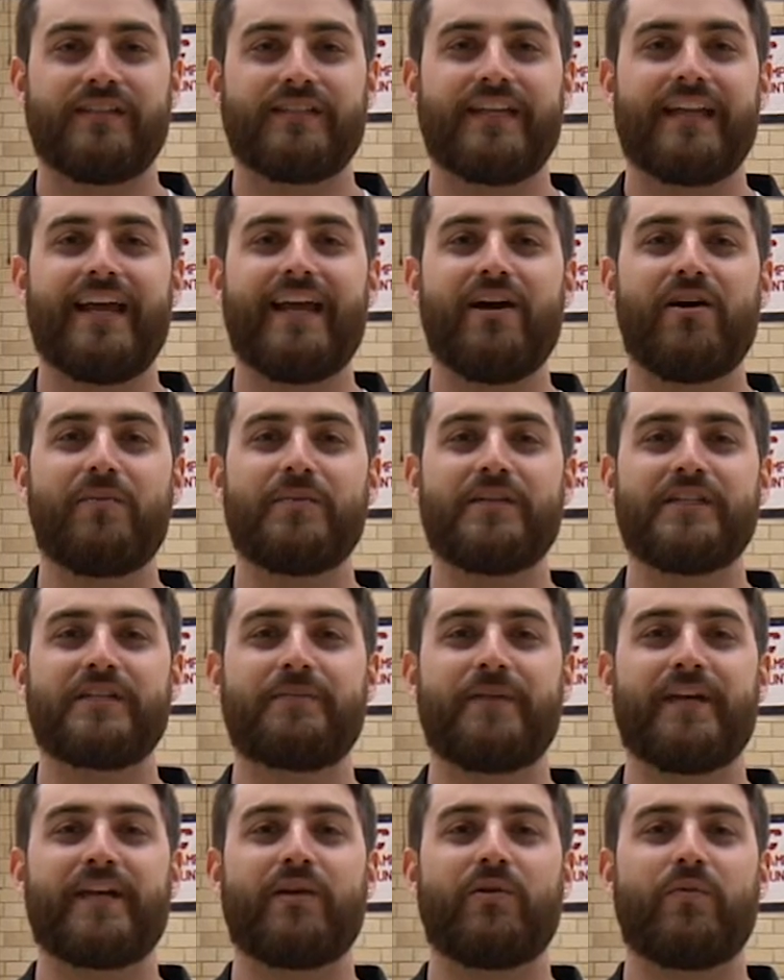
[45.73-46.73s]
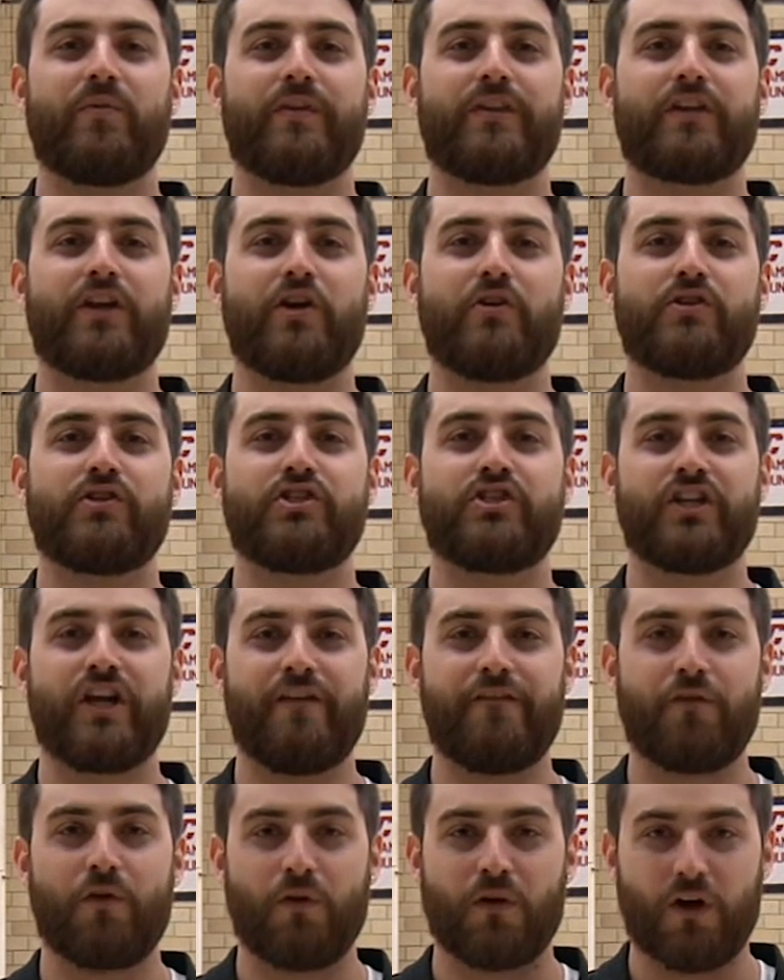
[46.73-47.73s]
Today I'll be speaking with Coach
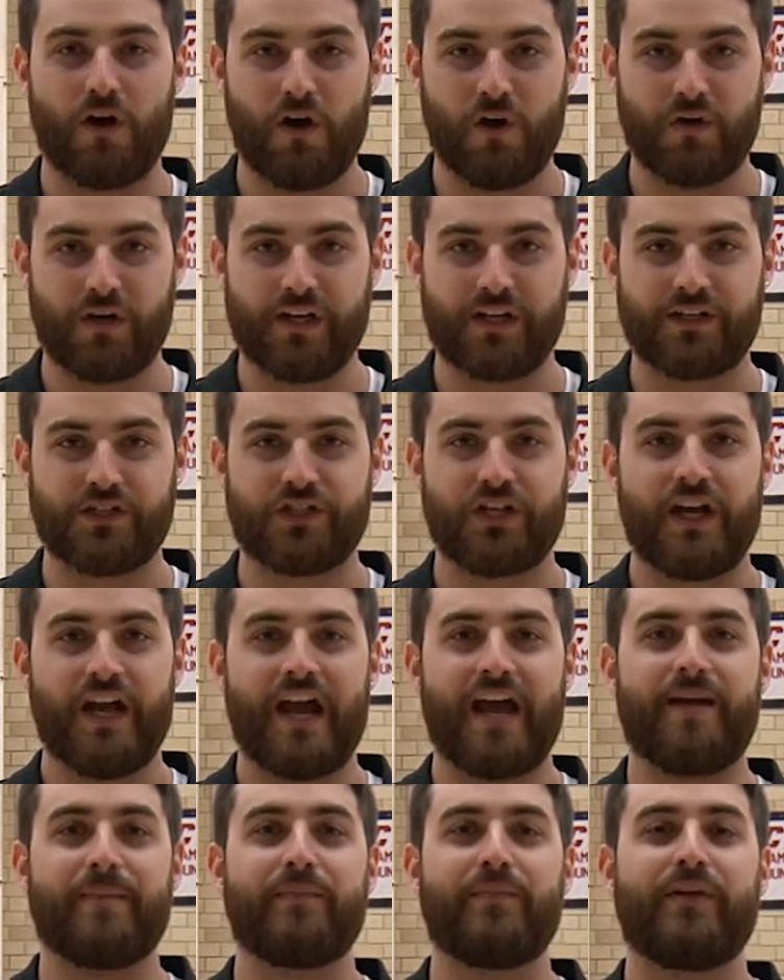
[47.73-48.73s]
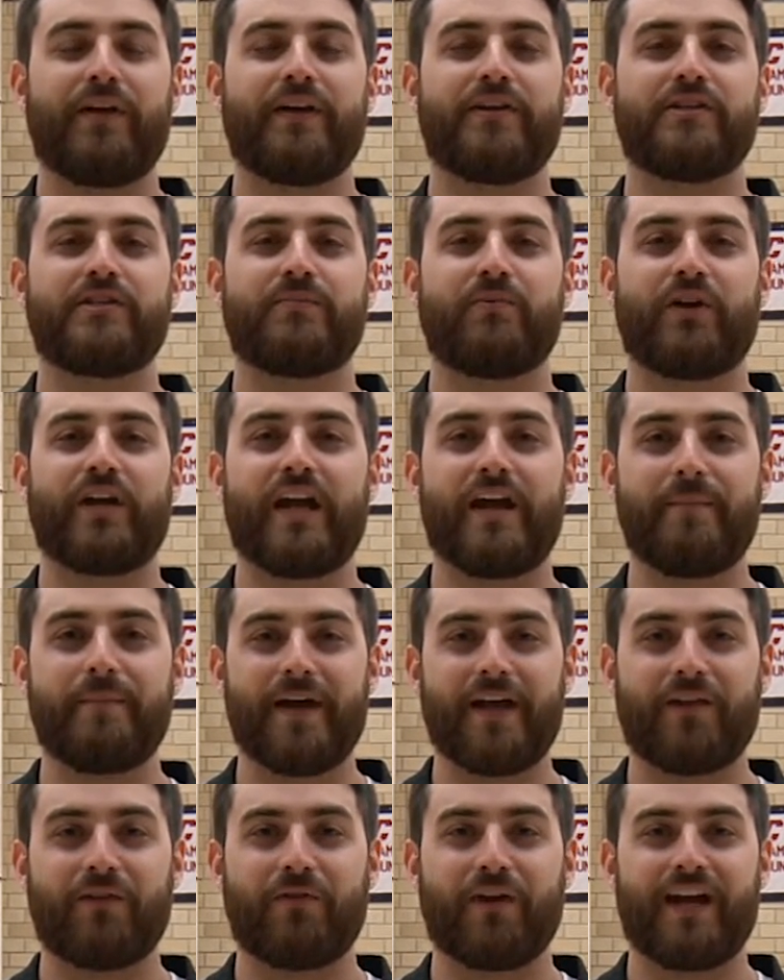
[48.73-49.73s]
Jeff Horahonich and players Brianne
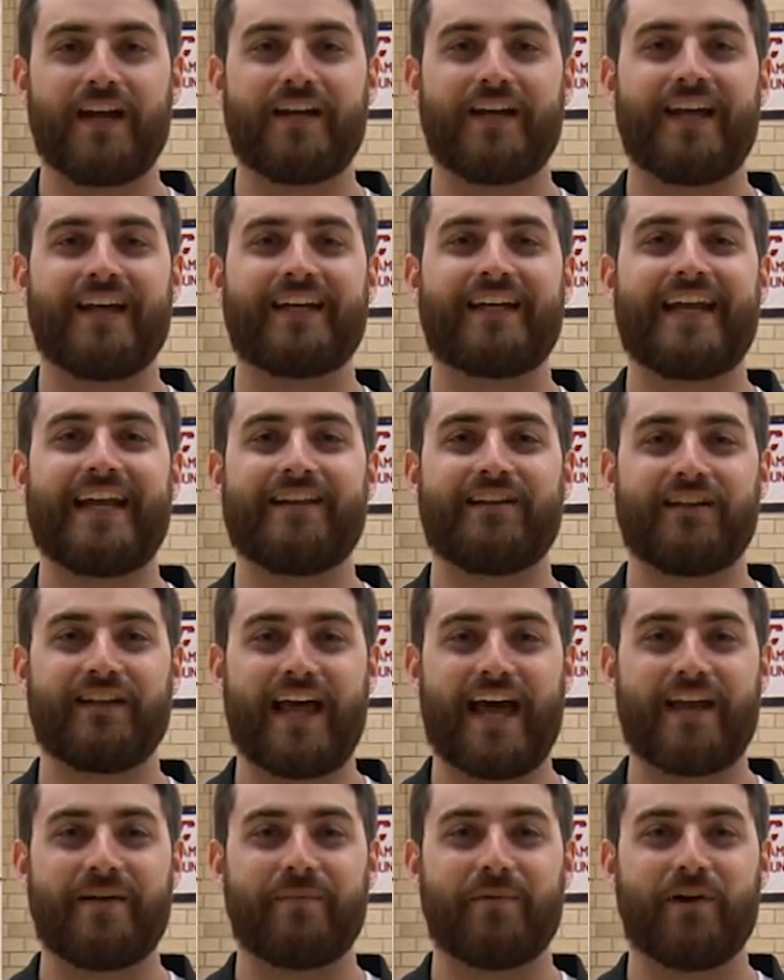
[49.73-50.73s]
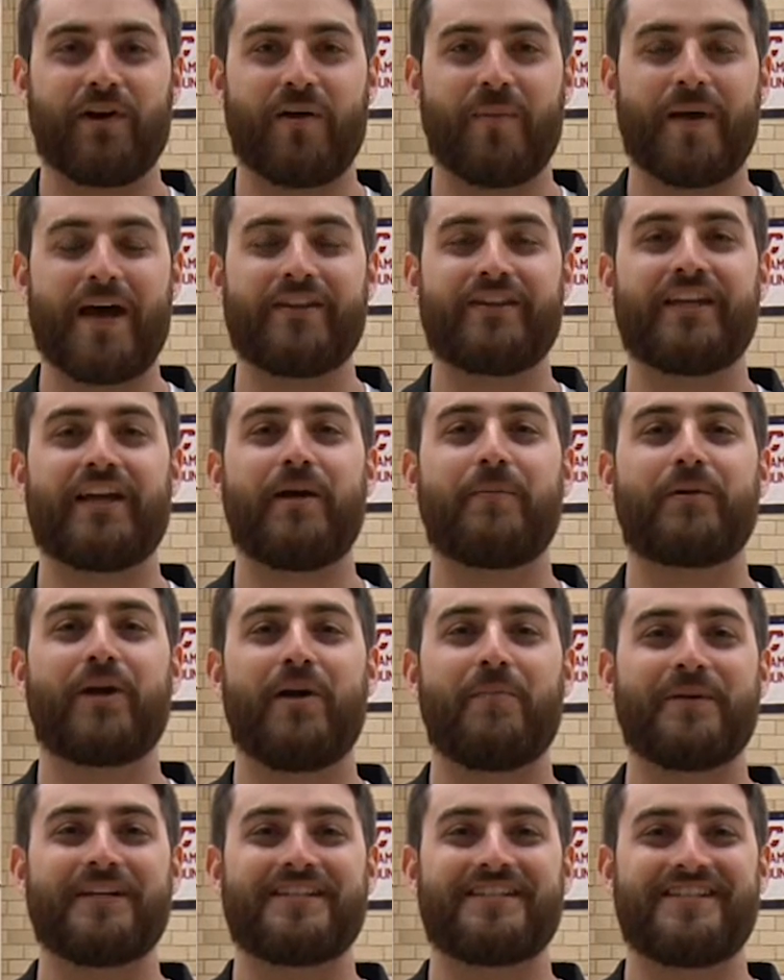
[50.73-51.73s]
Bellarand and Kayla Latimer about the
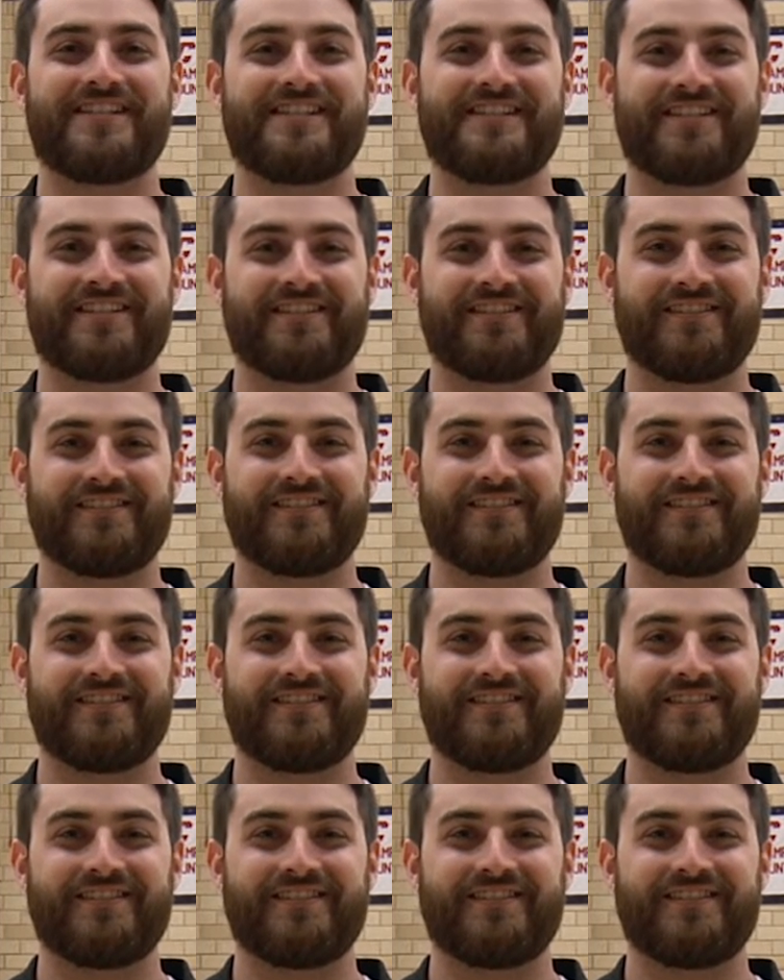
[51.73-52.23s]
upcoming season.